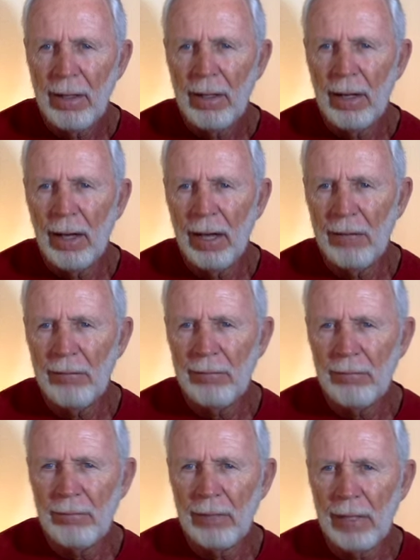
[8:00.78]
Um,
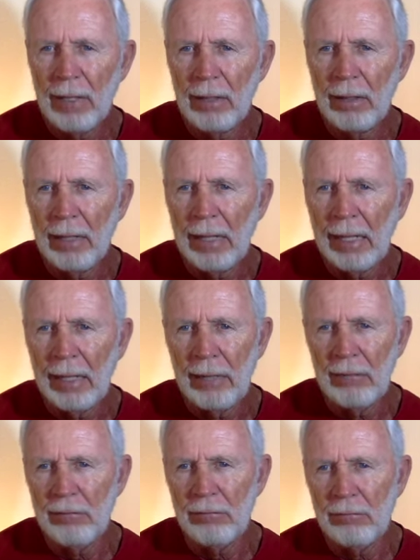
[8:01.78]

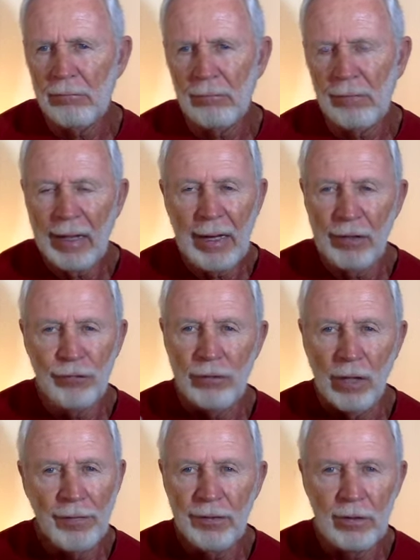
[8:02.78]
and that has
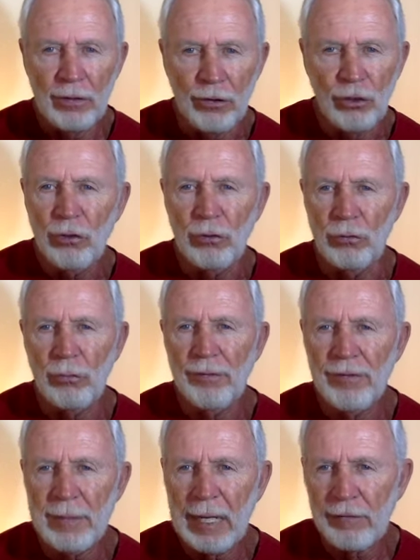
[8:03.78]
nothing to do with
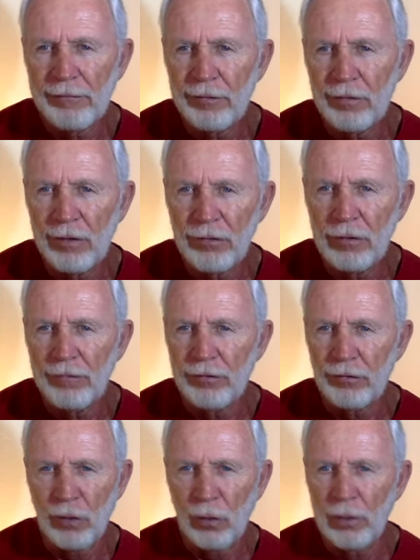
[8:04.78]
the manifestation of
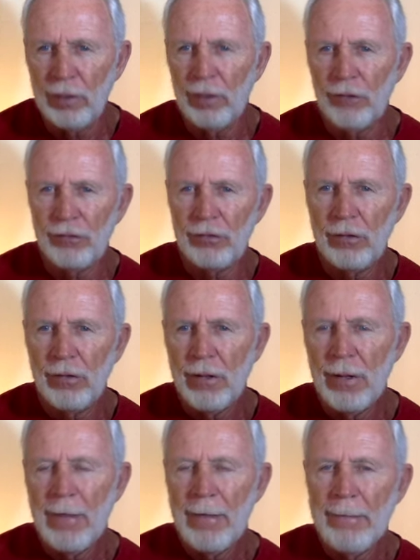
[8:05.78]
His holiness.
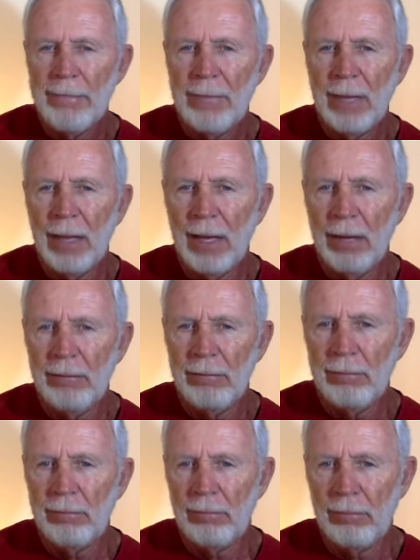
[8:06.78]
Um,
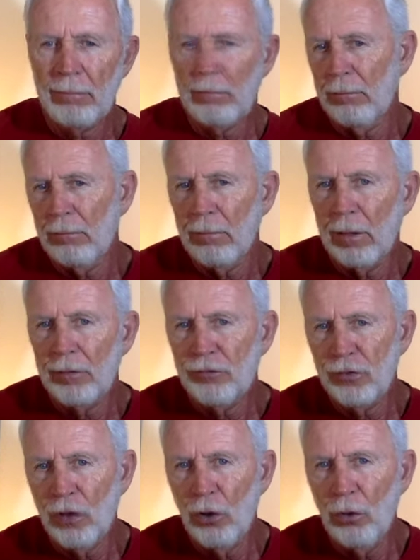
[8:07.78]

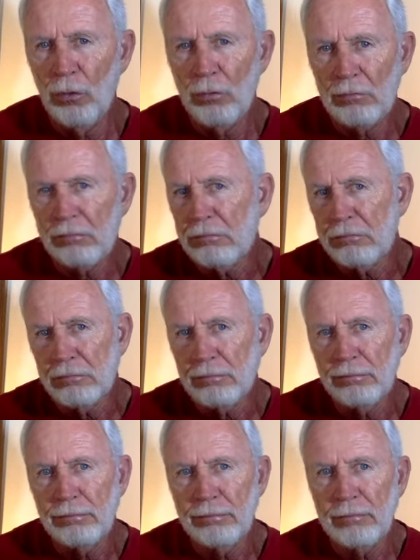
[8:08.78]
so,
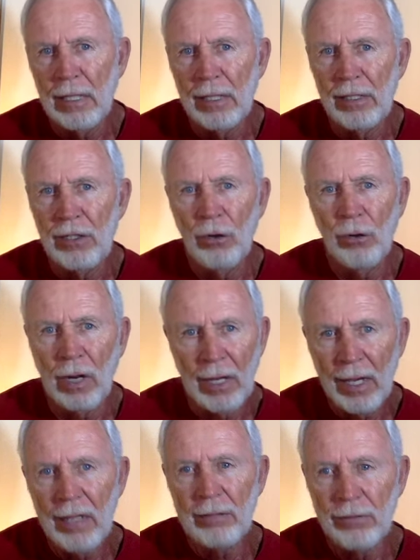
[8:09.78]
you know,
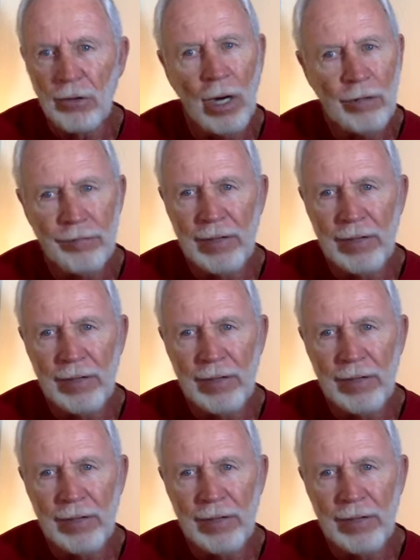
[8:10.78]
again, Dr.